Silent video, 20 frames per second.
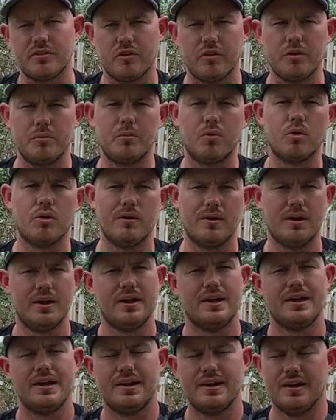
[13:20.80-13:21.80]
little more
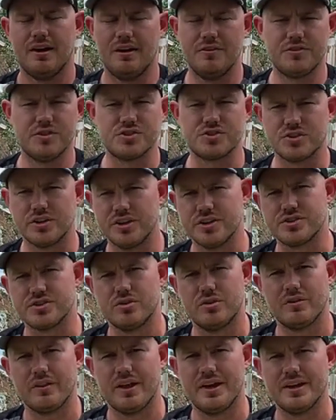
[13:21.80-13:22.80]
of your
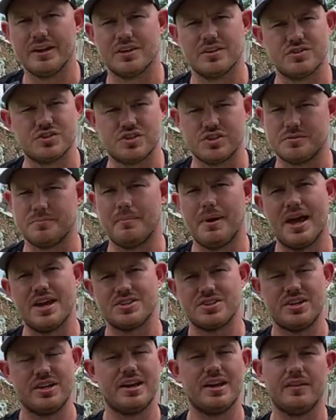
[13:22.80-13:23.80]
traditional, like just
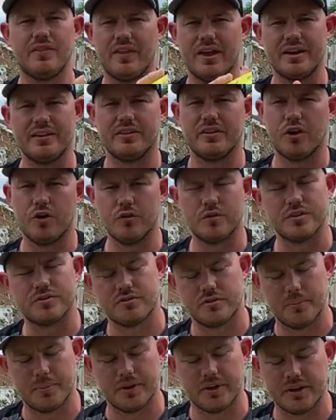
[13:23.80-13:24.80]
mashing it and letting the
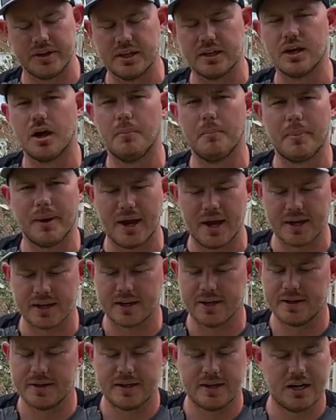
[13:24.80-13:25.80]
overstability come back.
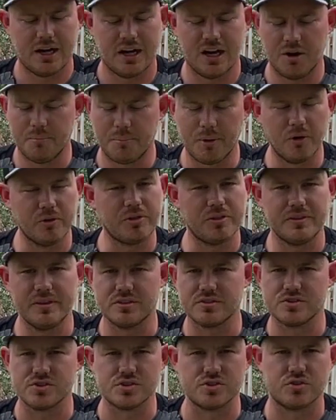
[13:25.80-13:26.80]
Both of
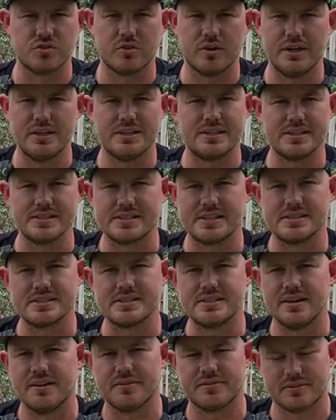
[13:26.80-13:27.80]
these are just great
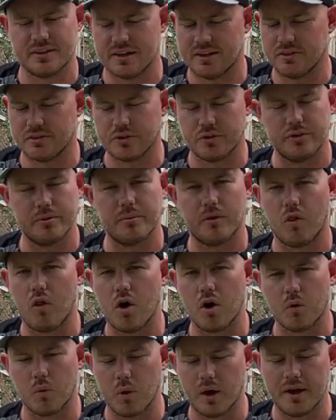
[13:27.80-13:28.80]
distance discs. I can throw them a
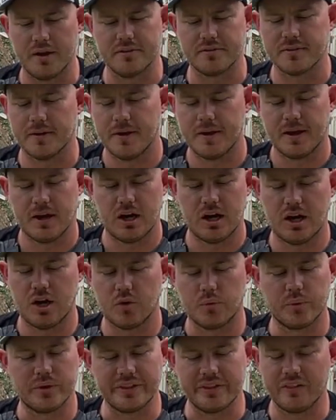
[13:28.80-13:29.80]
long ways.
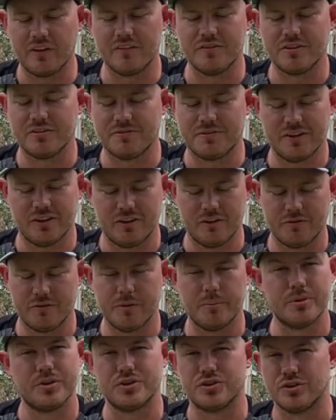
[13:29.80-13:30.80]
Really love the feel of
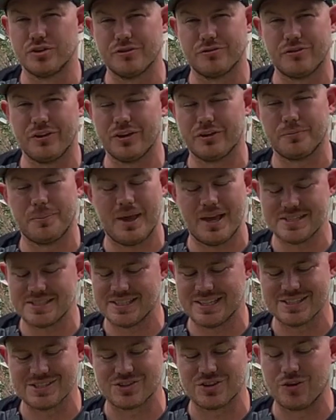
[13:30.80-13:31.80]
them. The DuraFlex
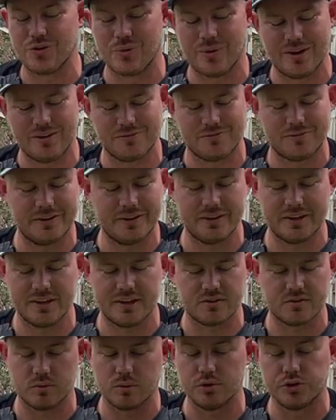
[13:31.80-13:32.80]
plastic is great feeling.
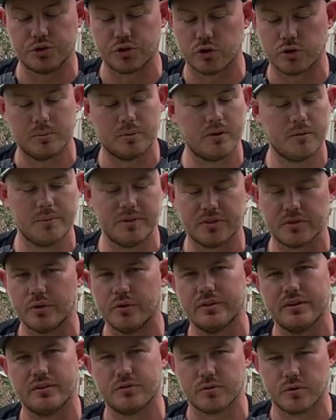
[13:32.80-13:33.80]
It's real durable. I've been
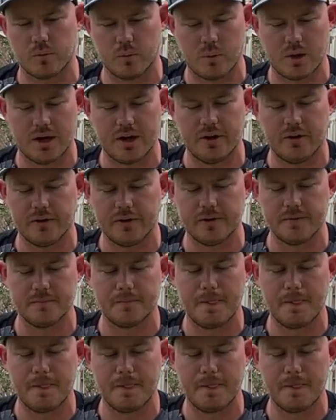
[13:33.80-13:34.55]
throwing these for a while, and